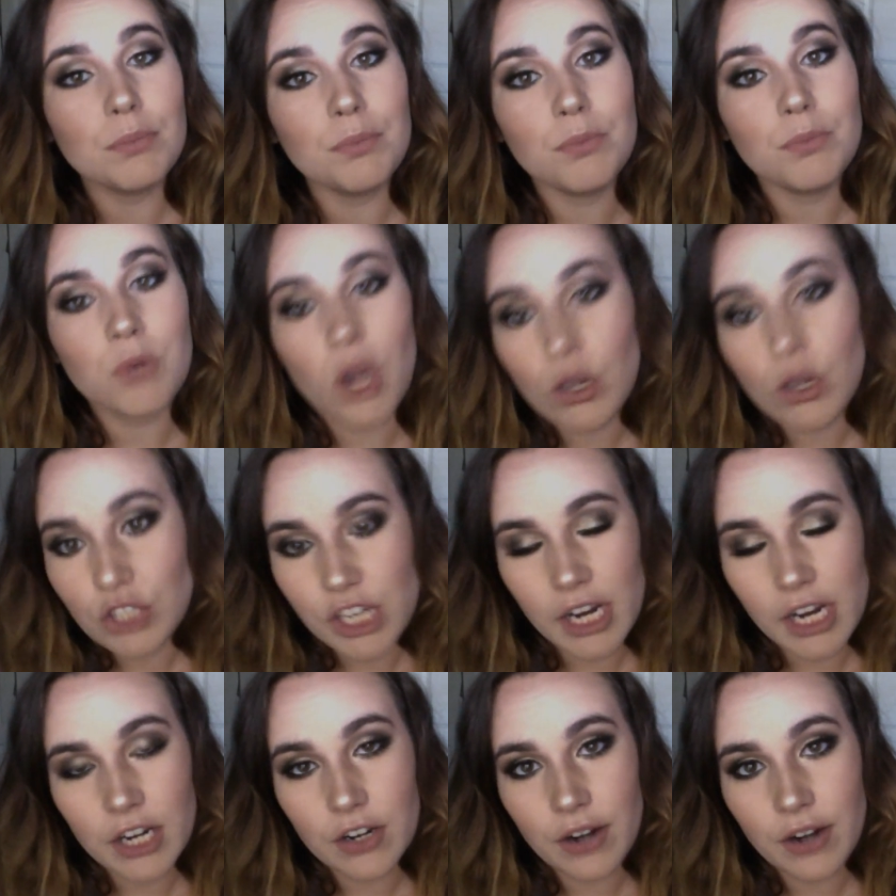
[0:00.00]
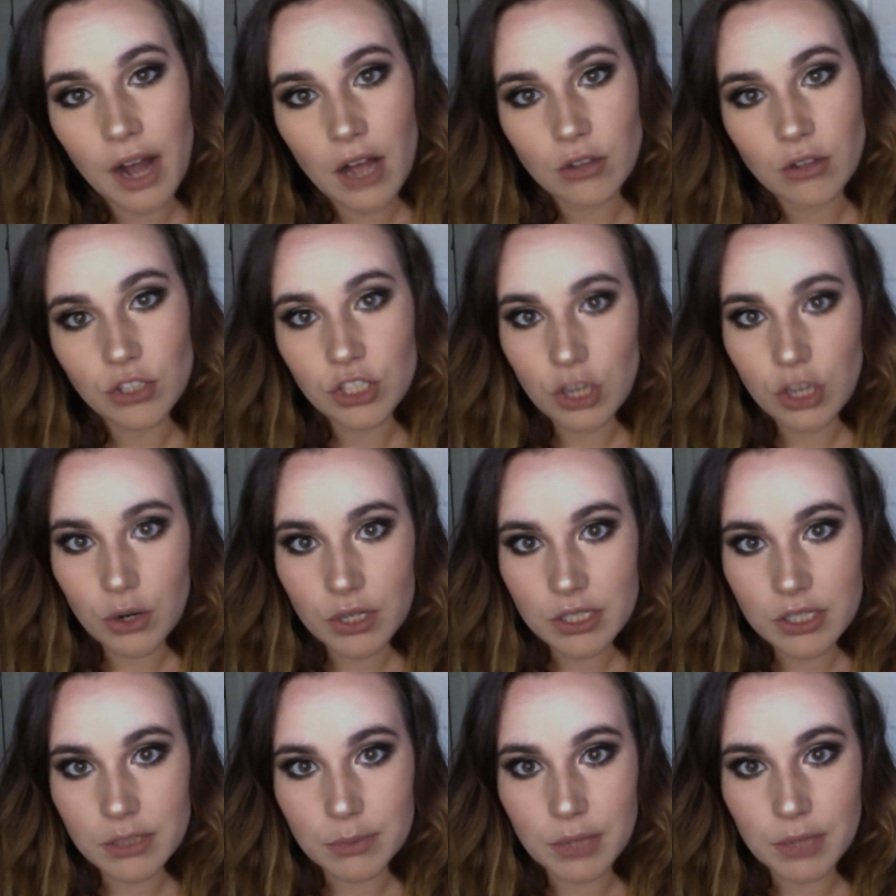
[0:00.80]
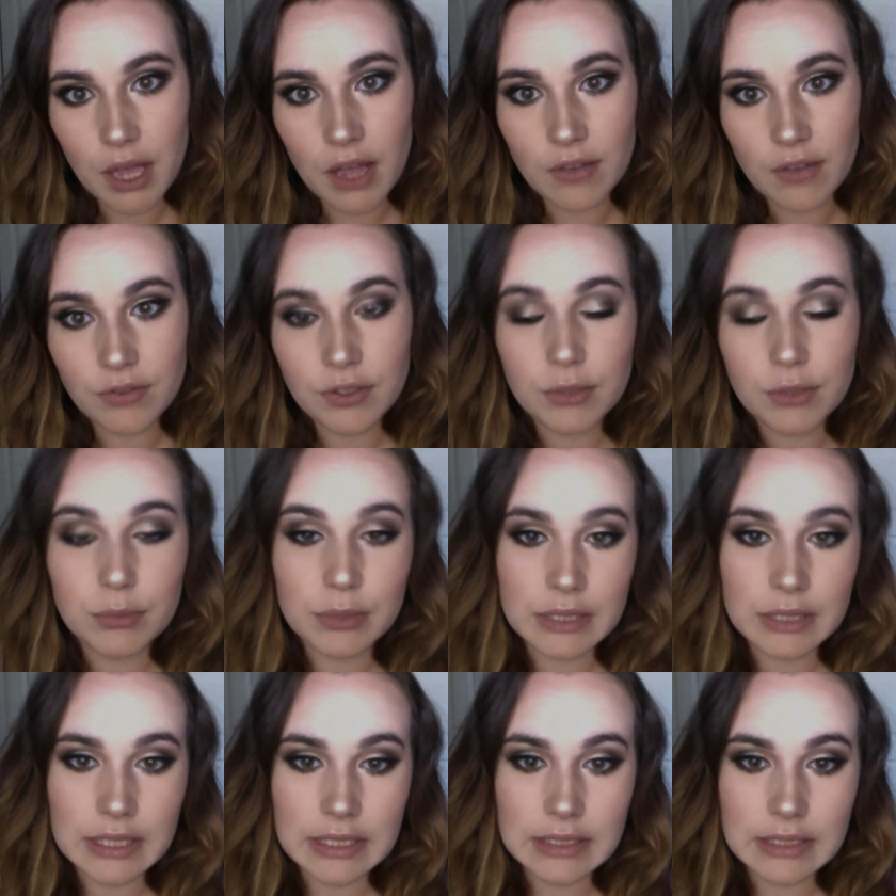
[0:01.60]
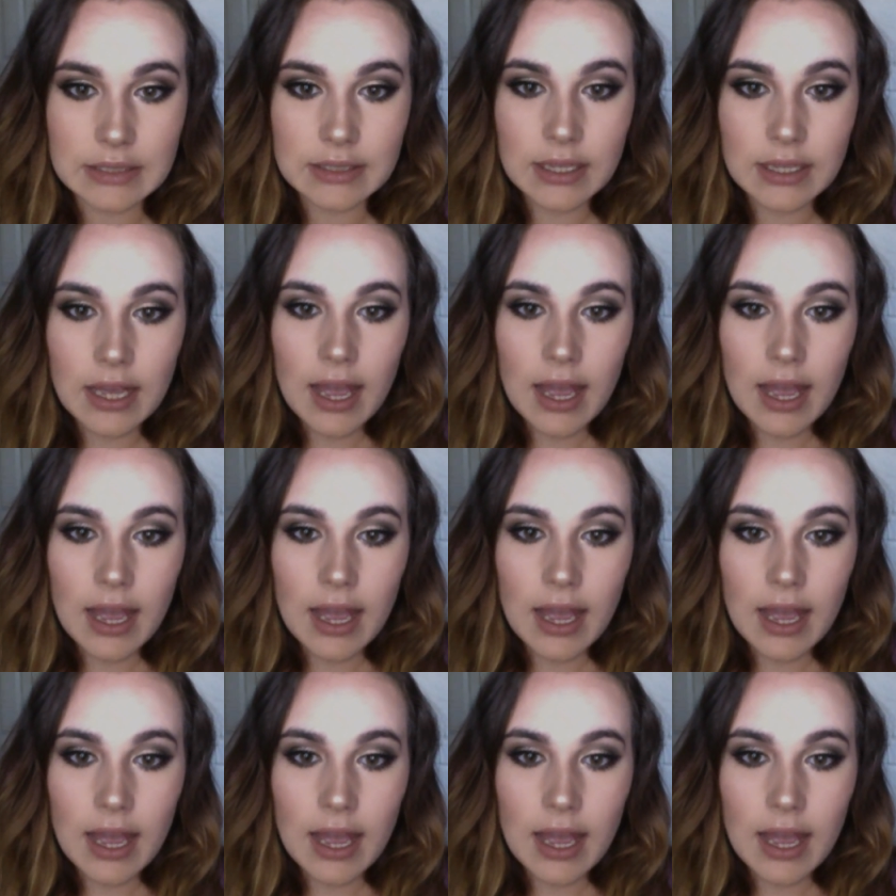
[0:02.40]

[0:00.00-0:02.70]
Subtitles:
go check her out. Show her some love, please.